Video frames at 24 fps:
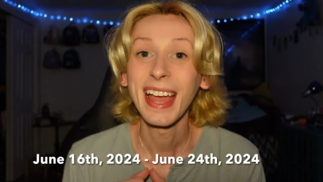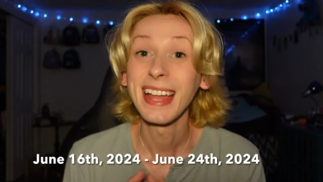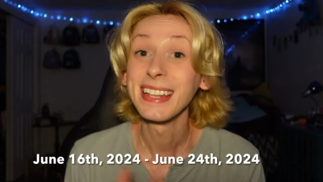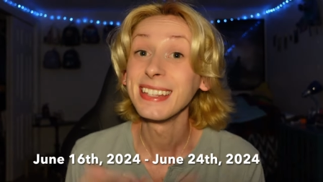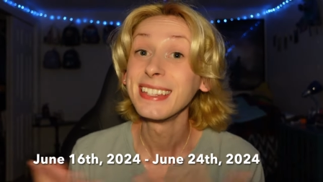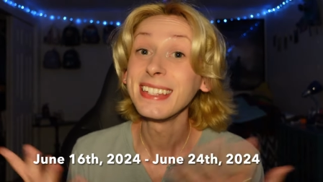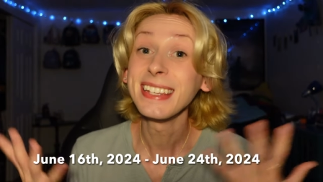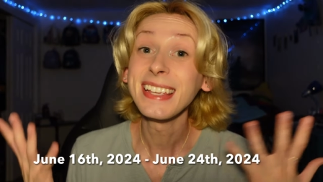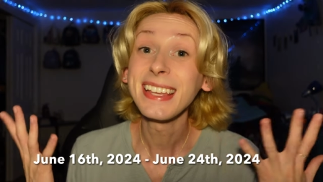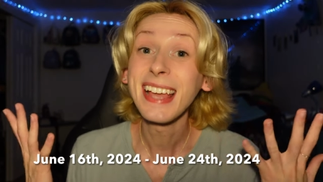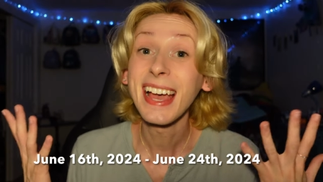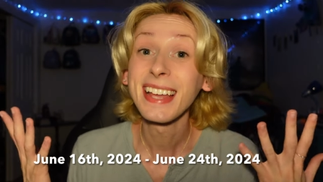And
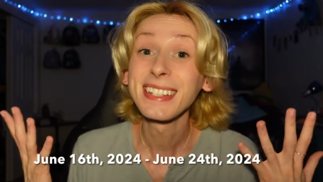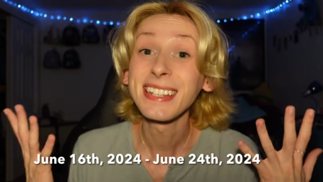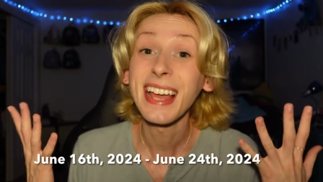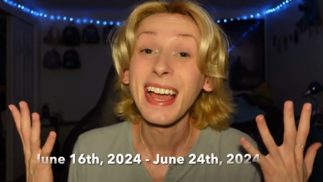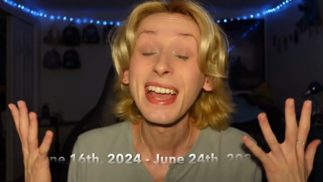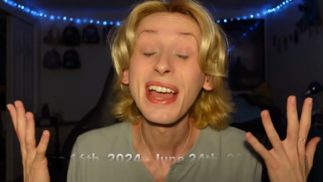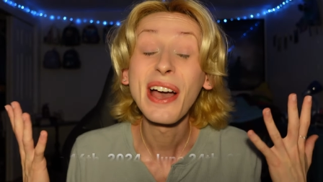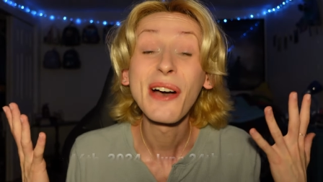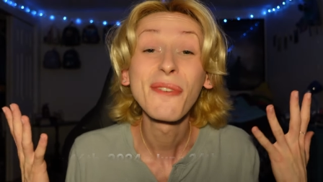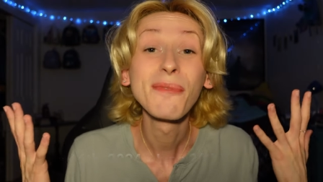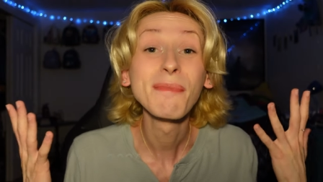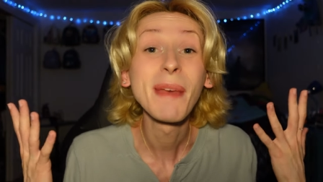seeing as I
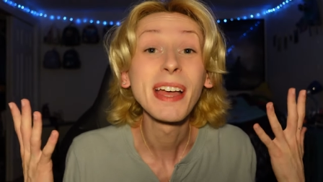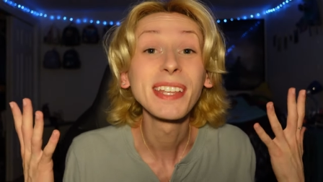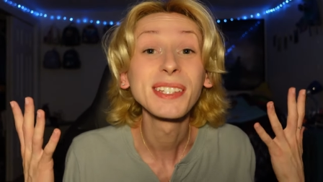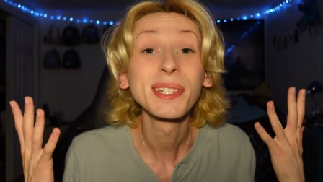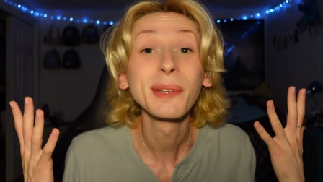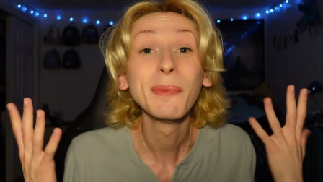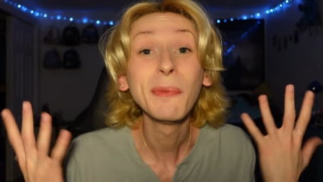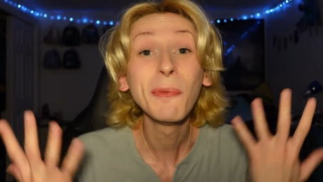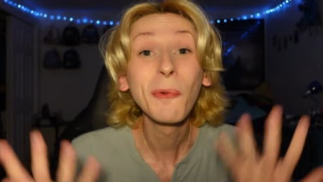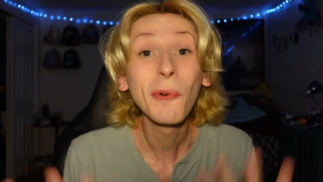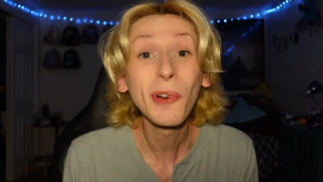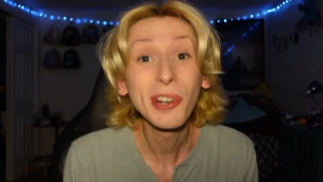have met
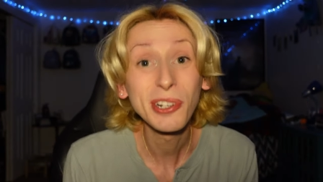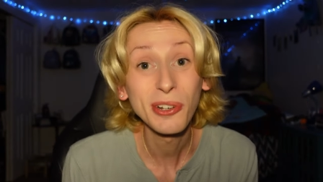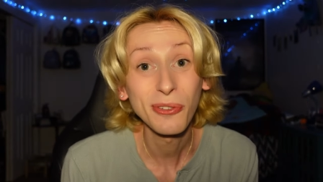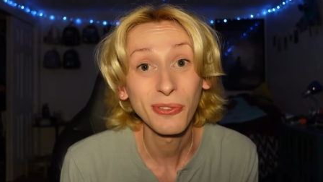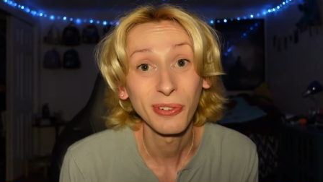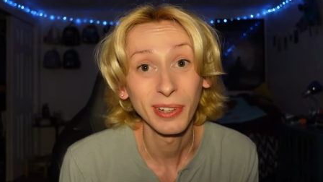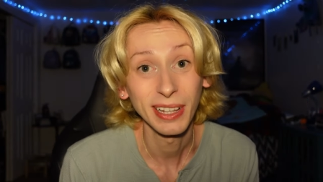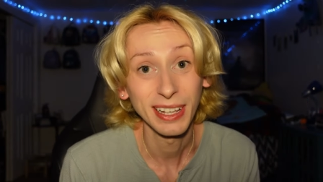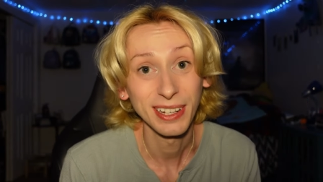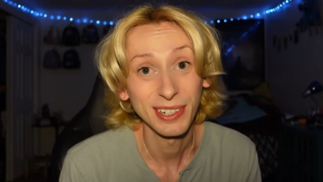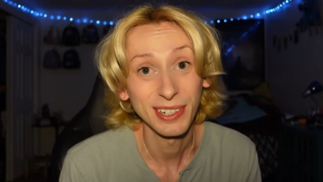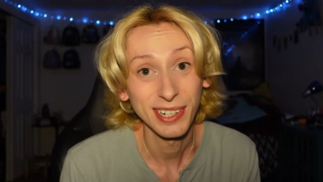some
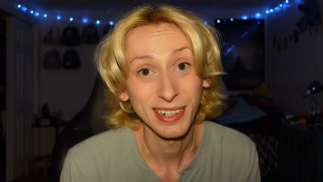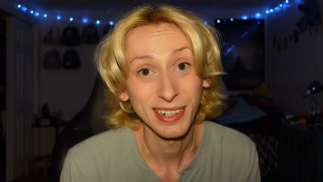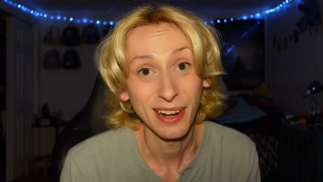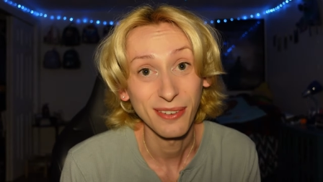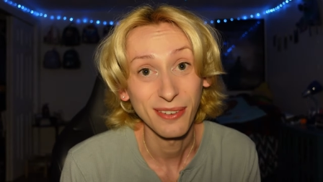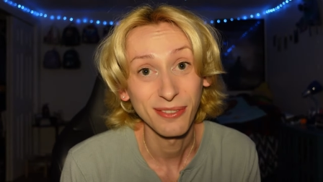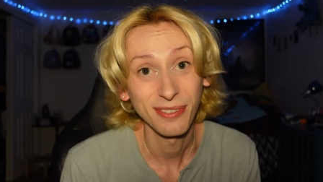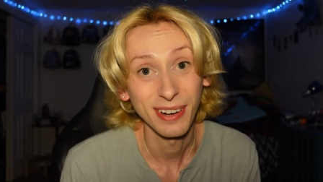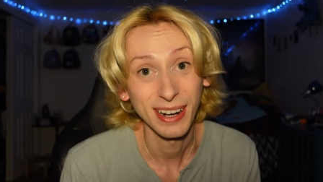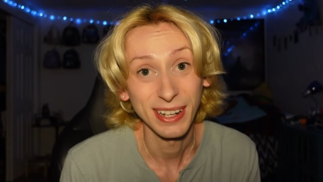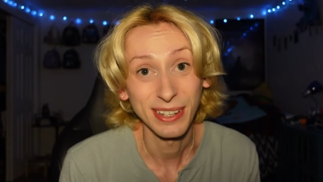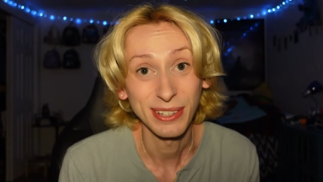wonderful internet
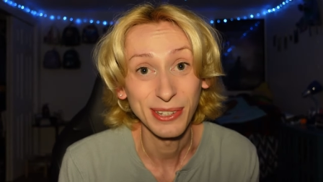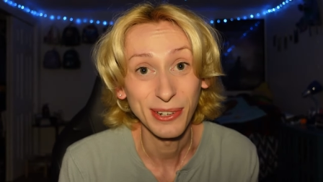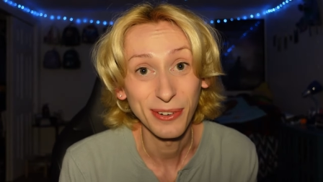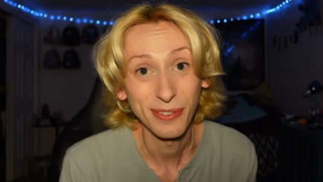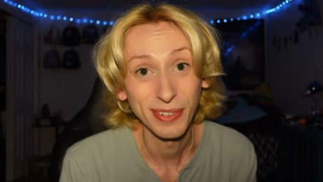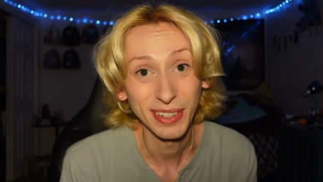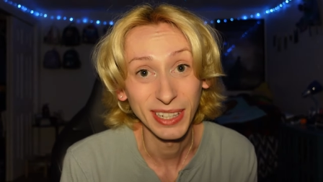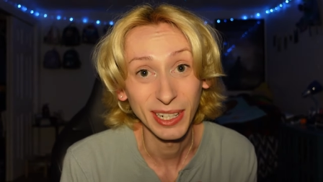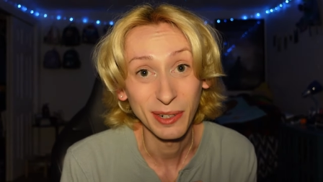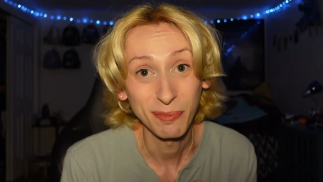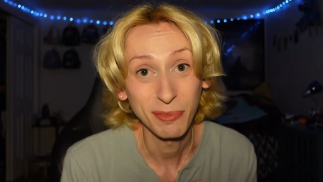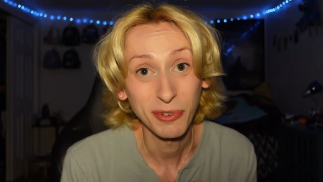friends
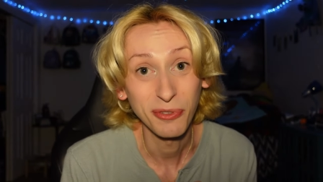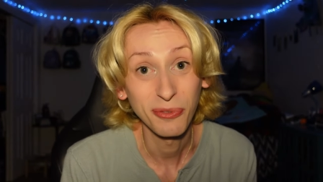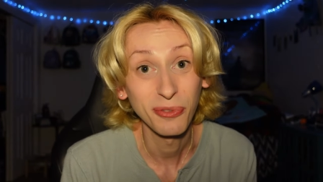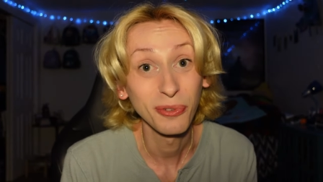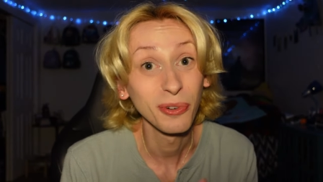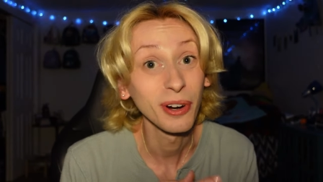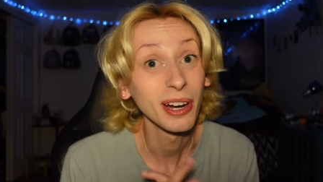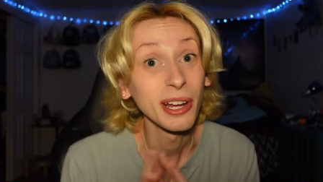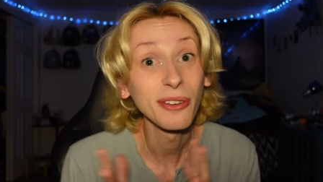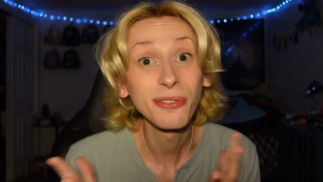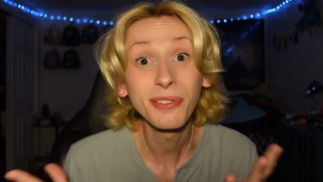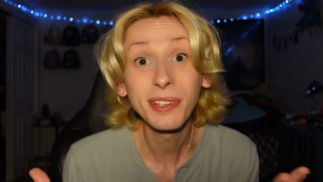over there
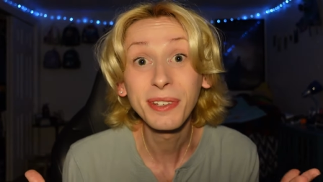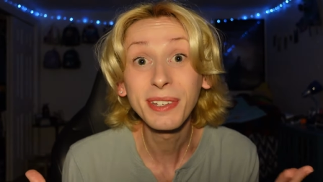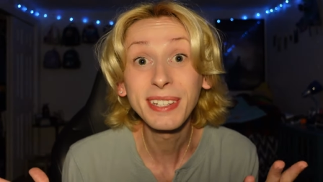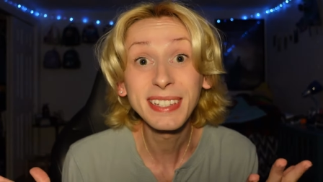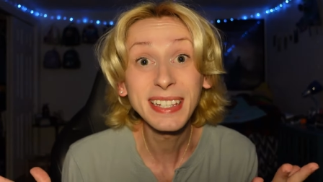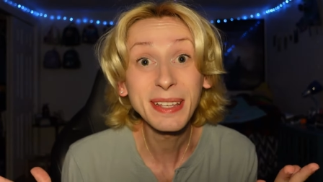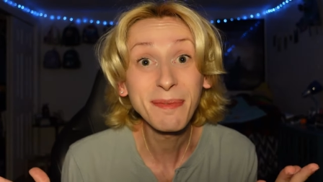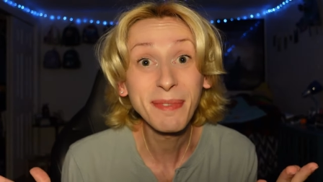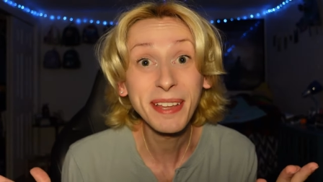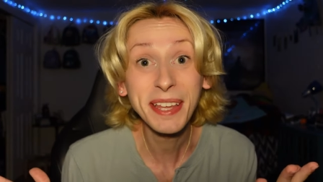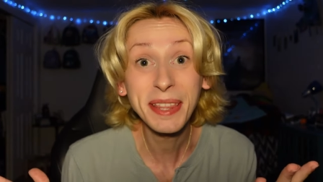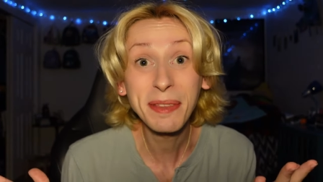before, if you
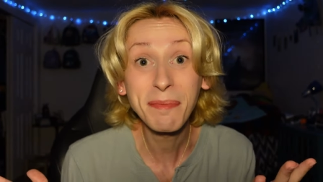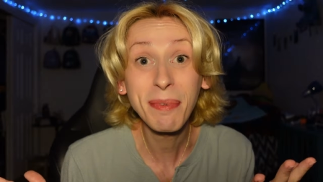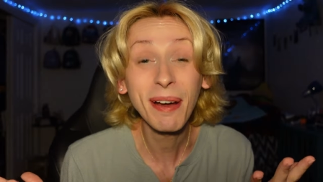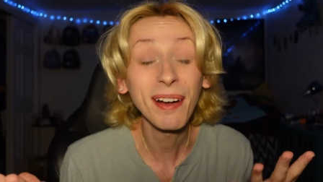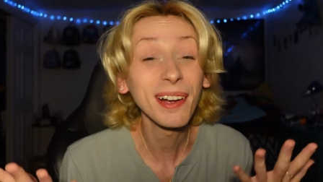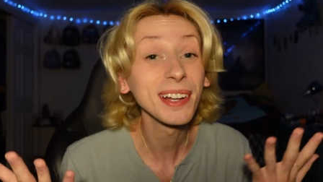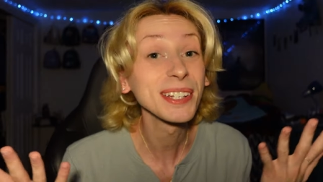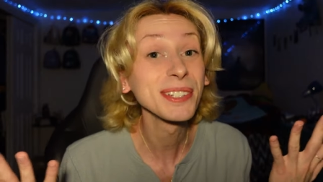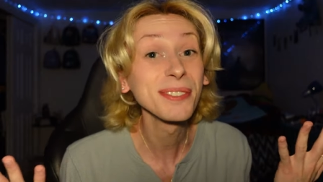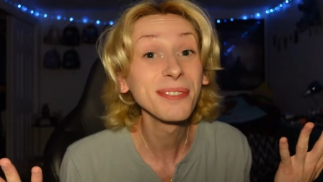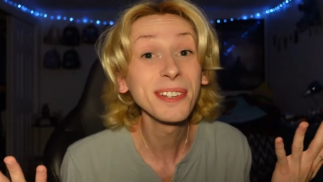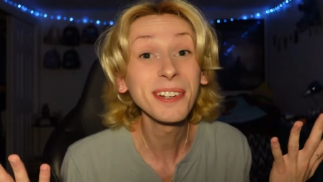see me in the
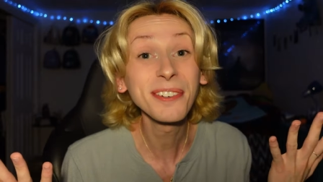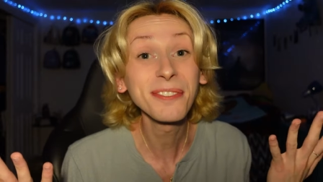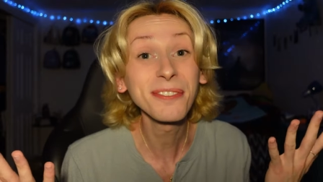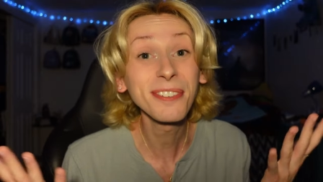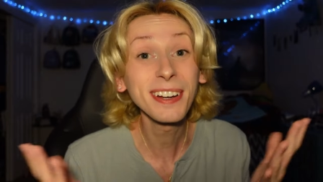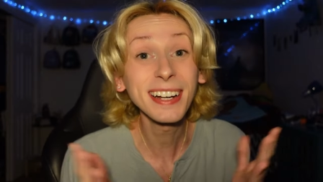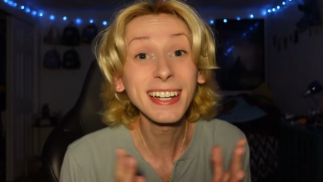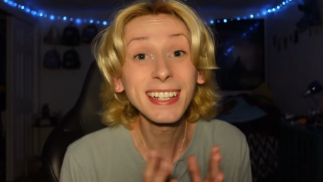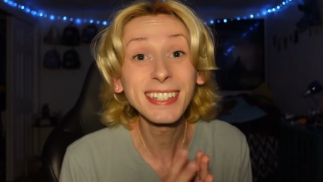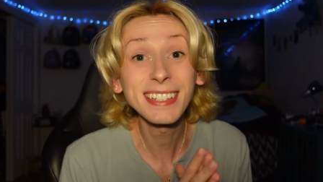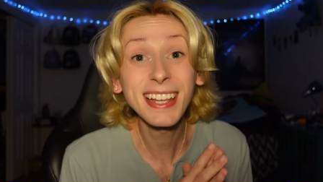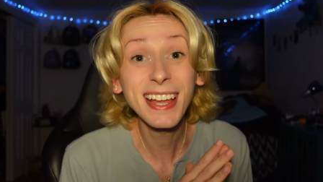parks, feel
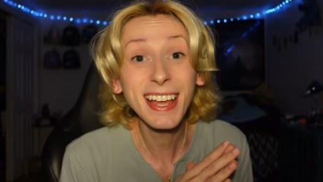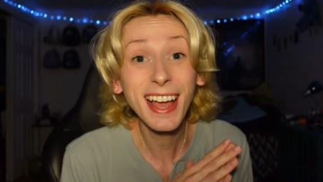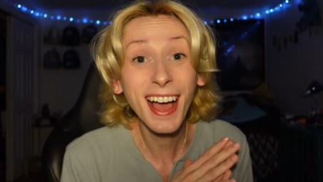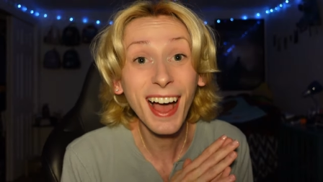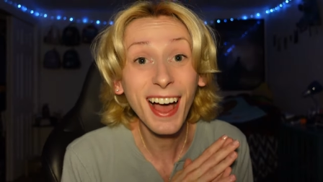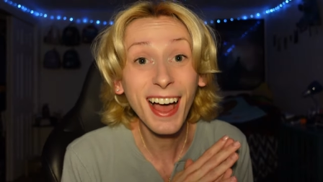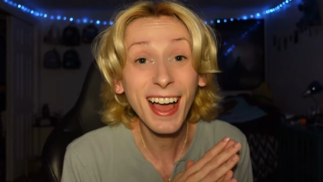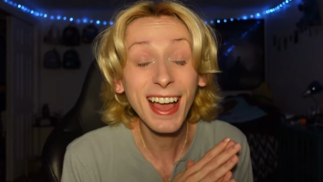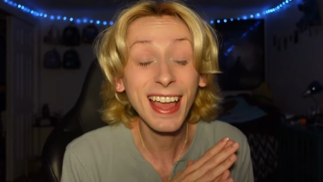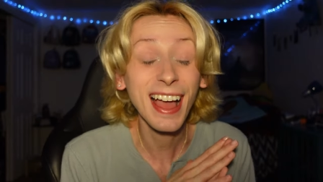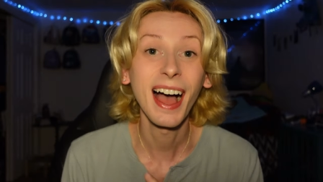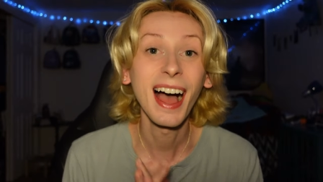free to say hi.